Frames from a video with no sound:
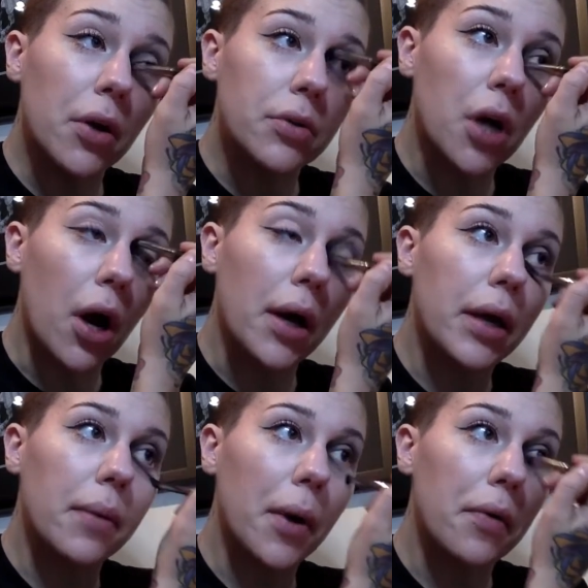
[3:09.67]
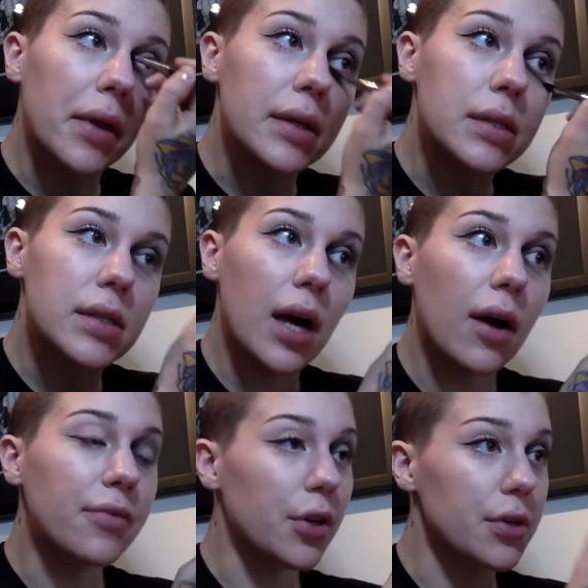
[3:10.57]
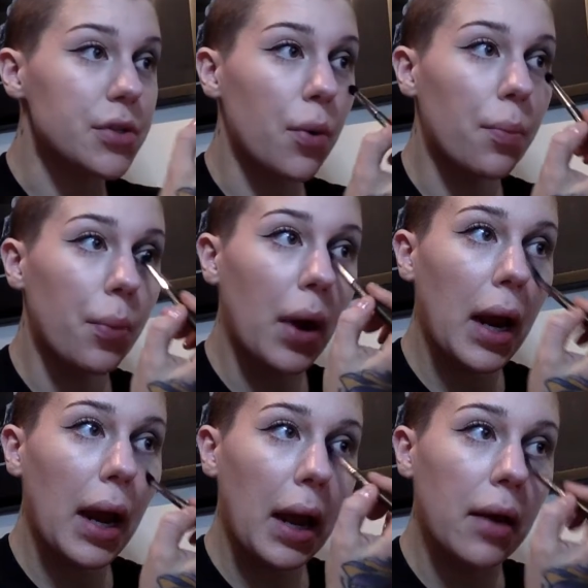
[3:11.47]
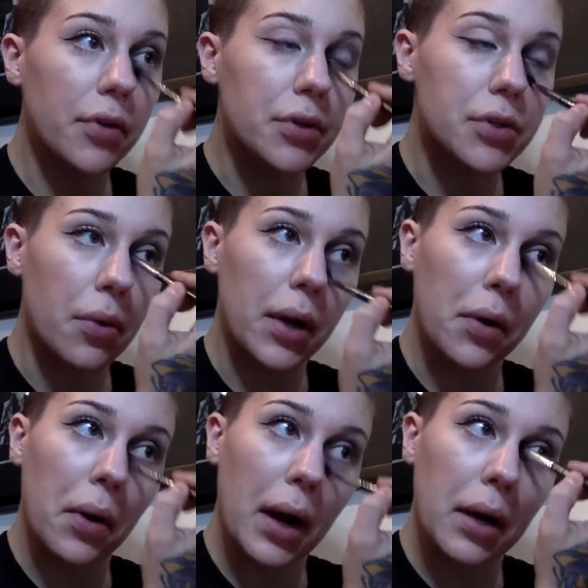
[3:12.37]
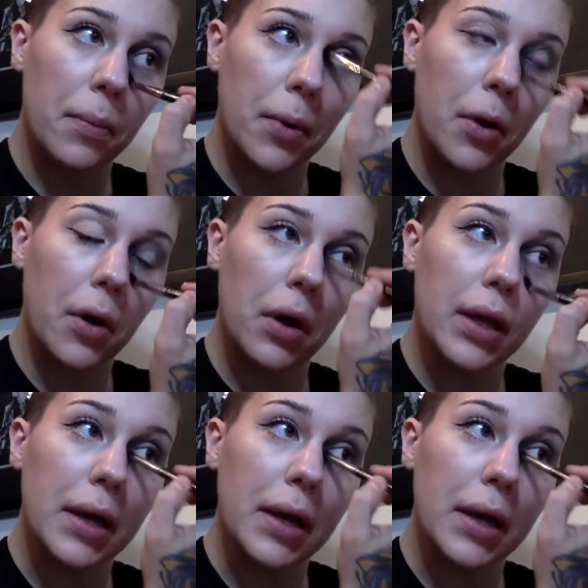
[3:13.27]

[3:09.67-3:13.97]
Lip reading: talking about this stuff. You're so brave. You're so incredible.